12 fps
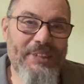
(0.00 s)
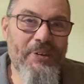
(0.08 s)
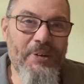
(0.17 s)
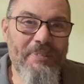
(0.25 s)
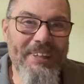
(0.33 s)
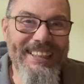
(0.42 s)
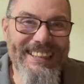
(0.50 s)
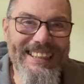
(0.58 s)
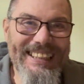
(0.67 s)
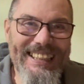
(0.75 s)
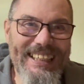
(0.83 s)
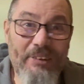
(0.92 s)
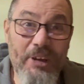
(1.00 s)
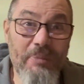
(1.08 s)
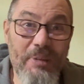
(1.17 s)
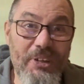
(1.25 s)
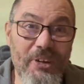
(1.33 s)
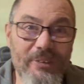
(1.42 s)
know what I mean? You've got to
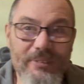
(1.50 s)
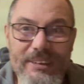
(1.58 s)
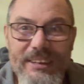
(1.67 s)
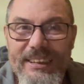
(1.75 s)
be done.